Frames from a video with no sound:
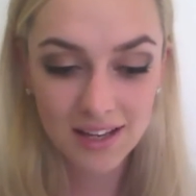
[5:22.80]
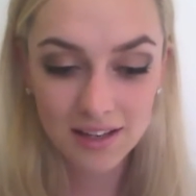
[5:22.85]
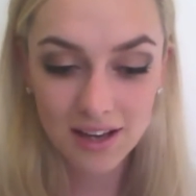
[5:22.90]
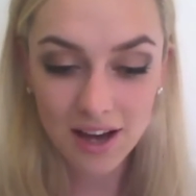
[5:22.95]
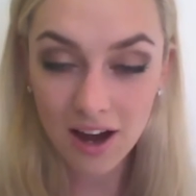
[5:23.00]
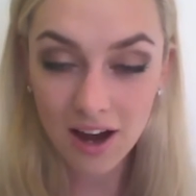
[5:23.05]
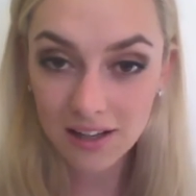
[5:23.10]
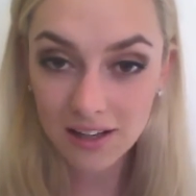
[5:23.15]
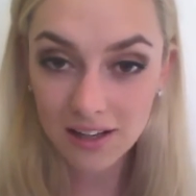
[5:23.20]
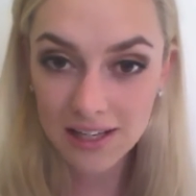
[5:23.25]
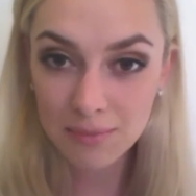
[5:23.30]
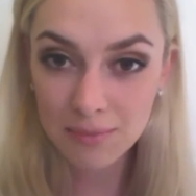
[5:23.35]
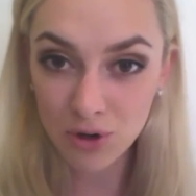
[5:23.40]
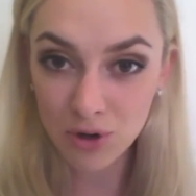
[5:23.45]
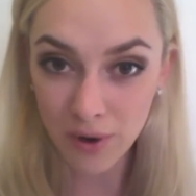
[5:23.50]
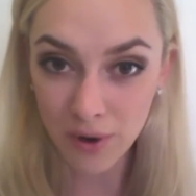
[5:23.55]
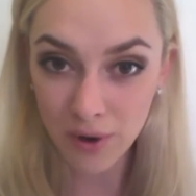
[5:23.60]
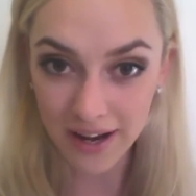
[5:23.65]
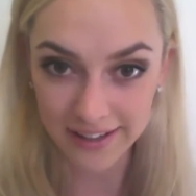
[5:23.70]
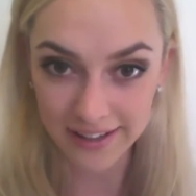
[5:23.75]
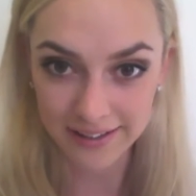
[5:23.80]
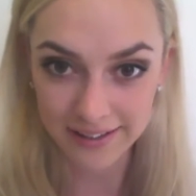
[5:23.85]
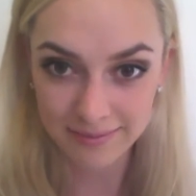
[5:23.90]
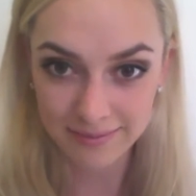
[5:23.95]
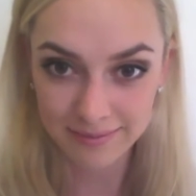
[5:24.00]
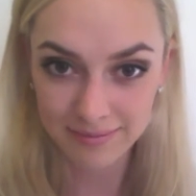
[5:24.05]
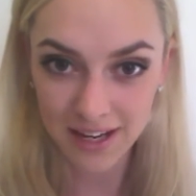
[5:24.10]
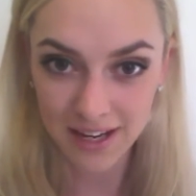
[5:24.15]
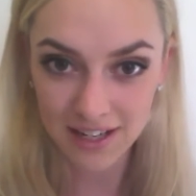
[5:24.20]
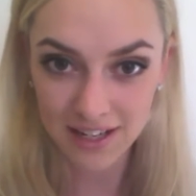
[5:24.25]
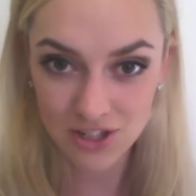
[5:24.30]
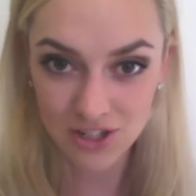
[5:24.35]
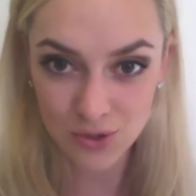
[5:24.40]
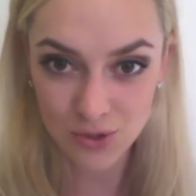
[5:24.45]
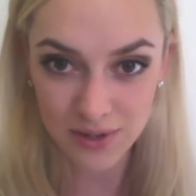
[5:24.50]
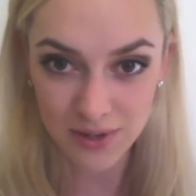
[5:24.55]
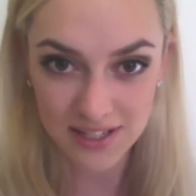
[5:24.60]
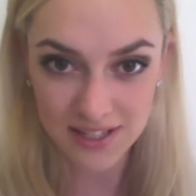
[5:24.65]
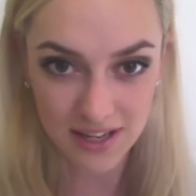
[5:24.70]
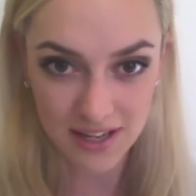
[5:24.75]
Carly Maguire, age
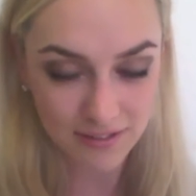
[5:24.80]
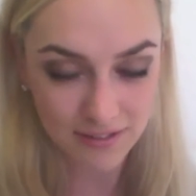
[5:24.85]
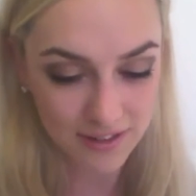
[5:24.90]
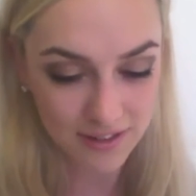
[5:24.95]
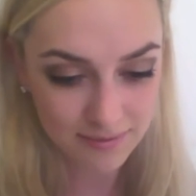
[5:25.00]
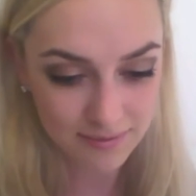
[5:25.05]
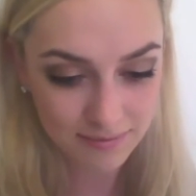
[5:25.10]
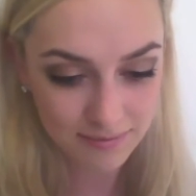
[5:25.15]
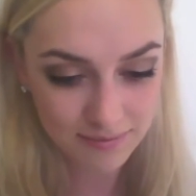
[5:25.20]
27.